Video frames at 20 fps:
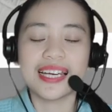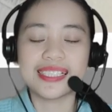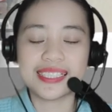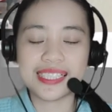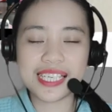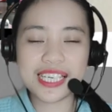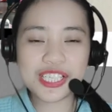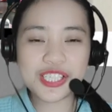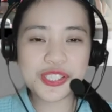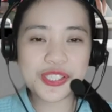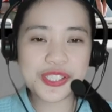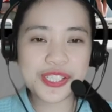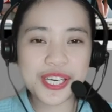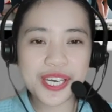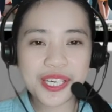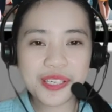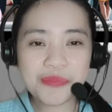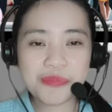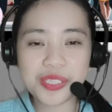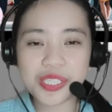
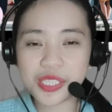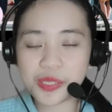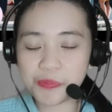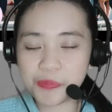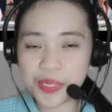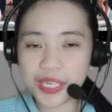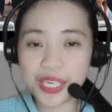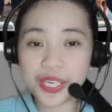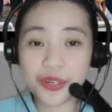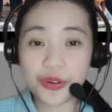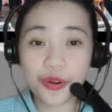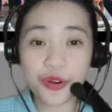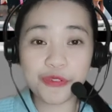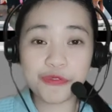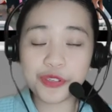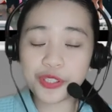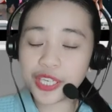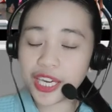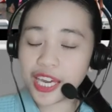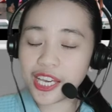Teaching must be your
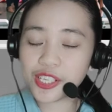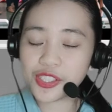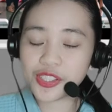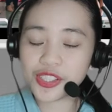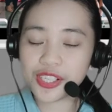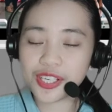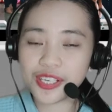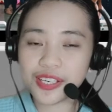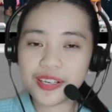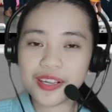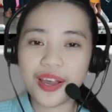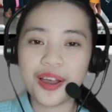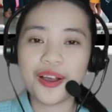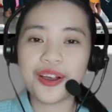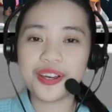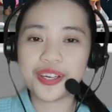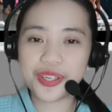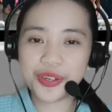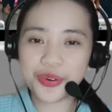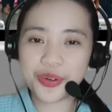vocation,
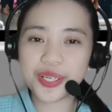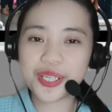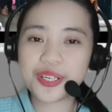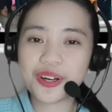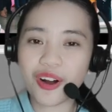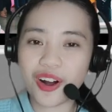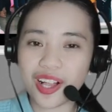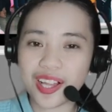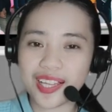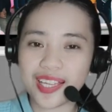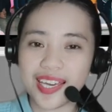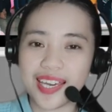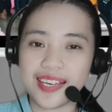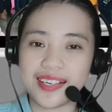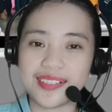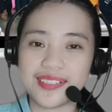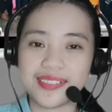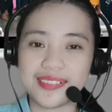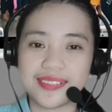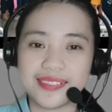your
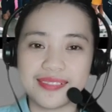calling.